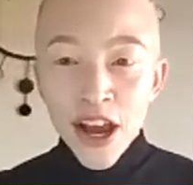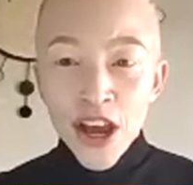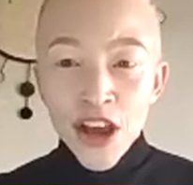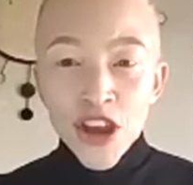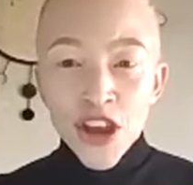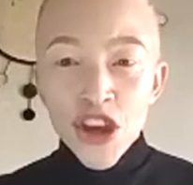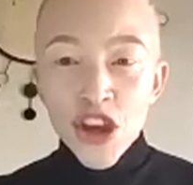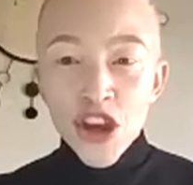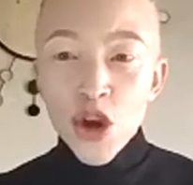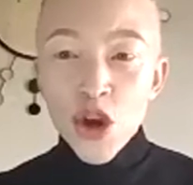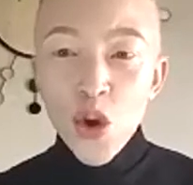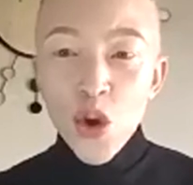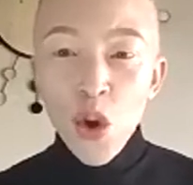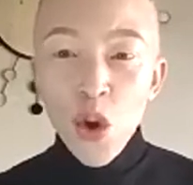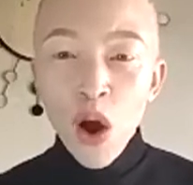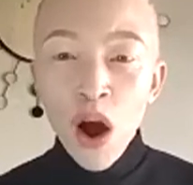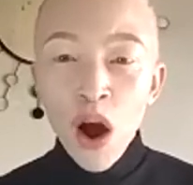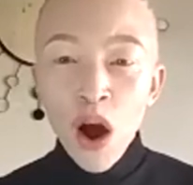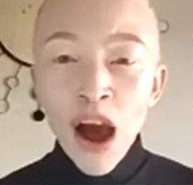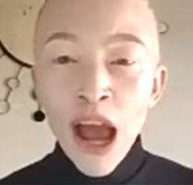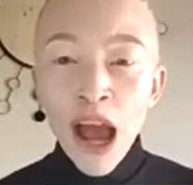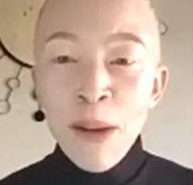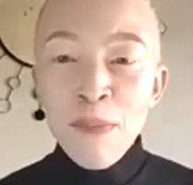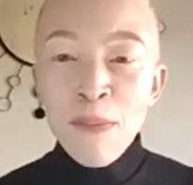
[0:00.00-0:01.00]
you
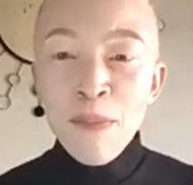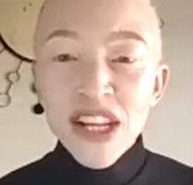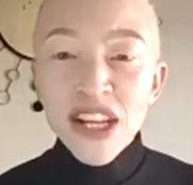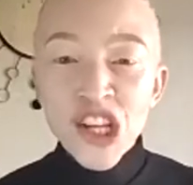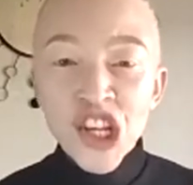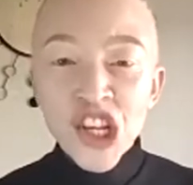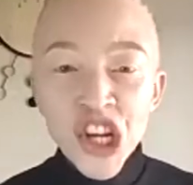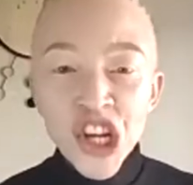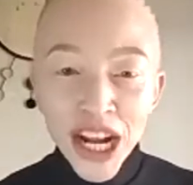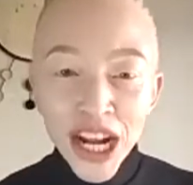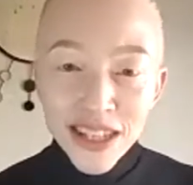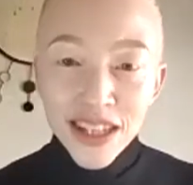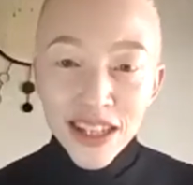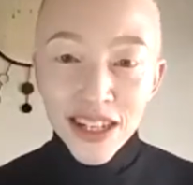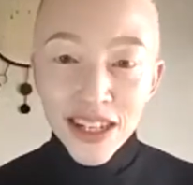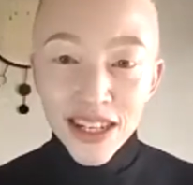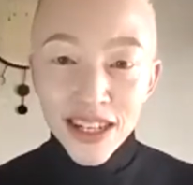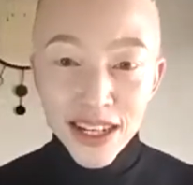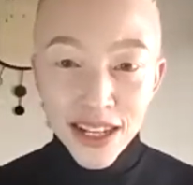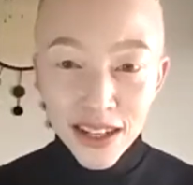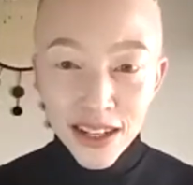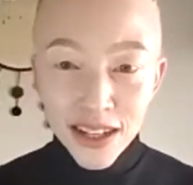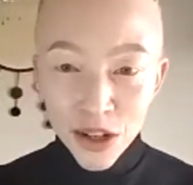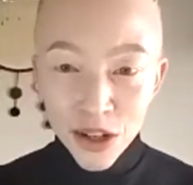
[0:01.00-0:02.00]
are a
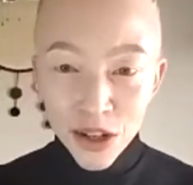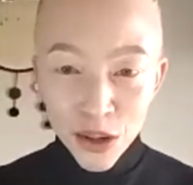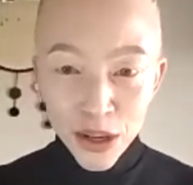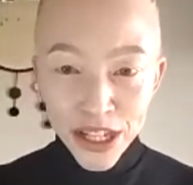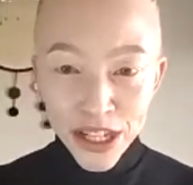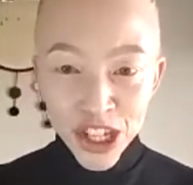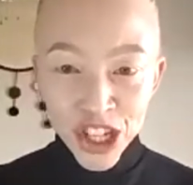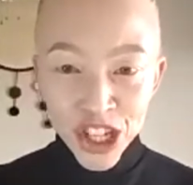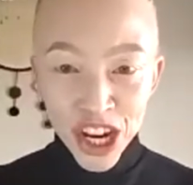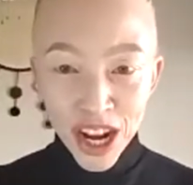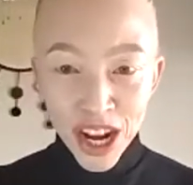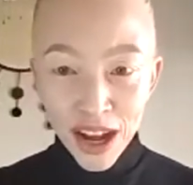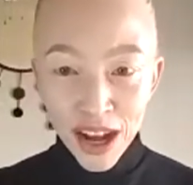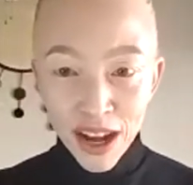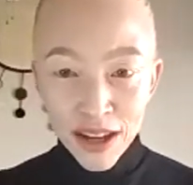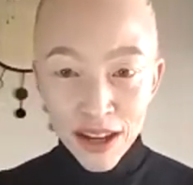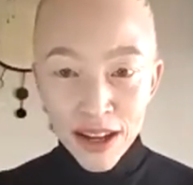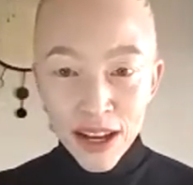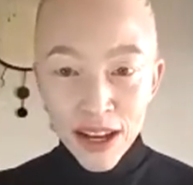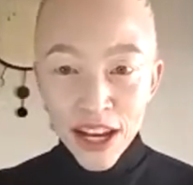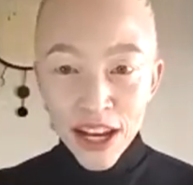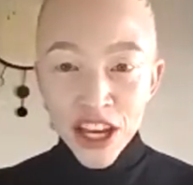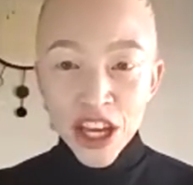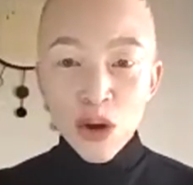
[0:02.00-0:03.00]
majestic creature.
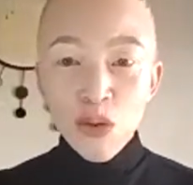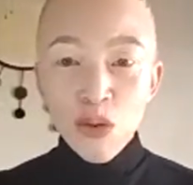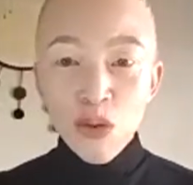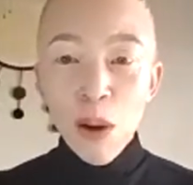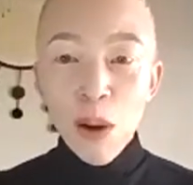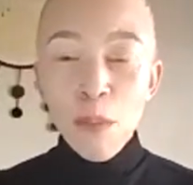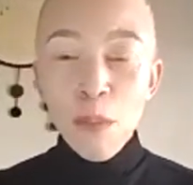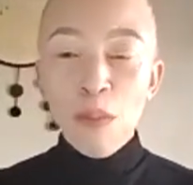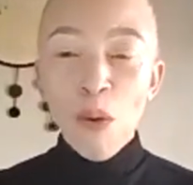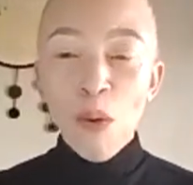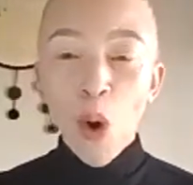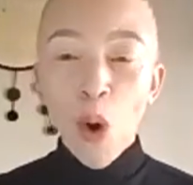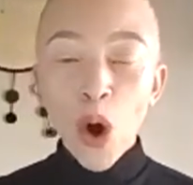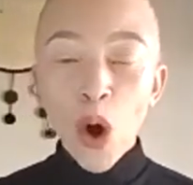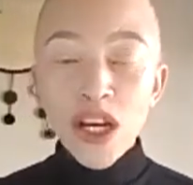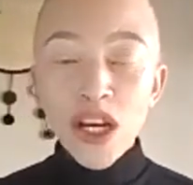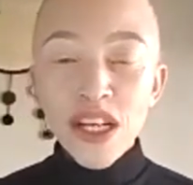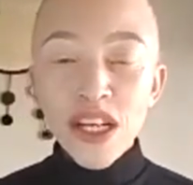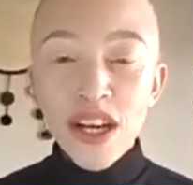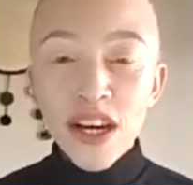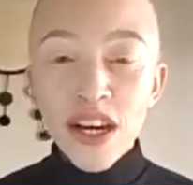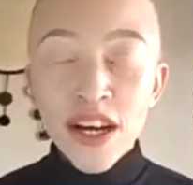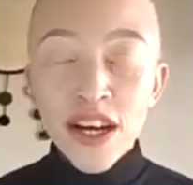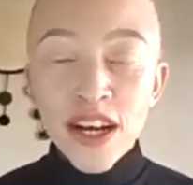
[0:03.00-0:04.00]
You were
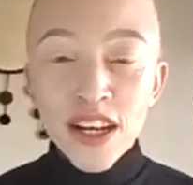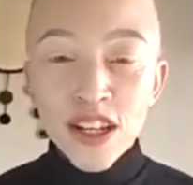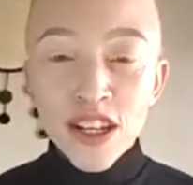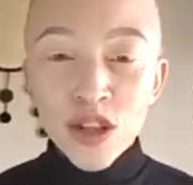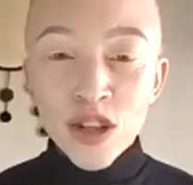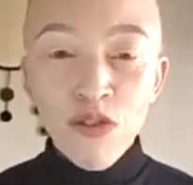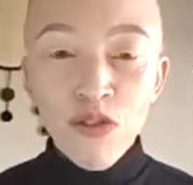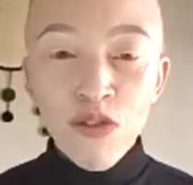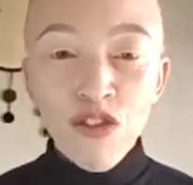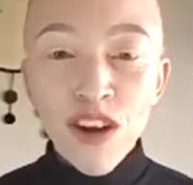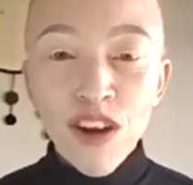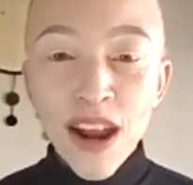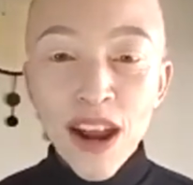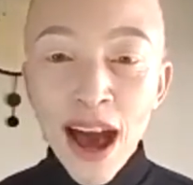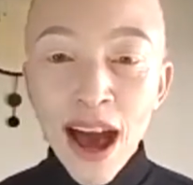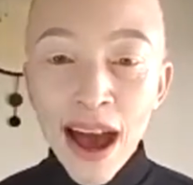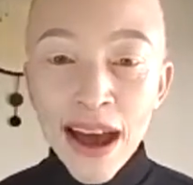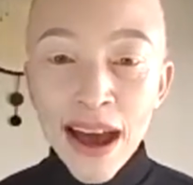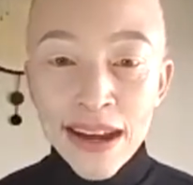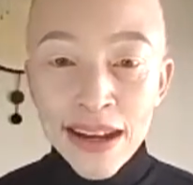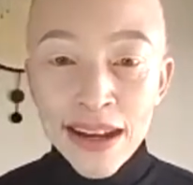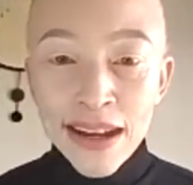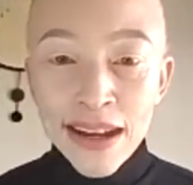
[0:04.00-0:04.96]
born to fly.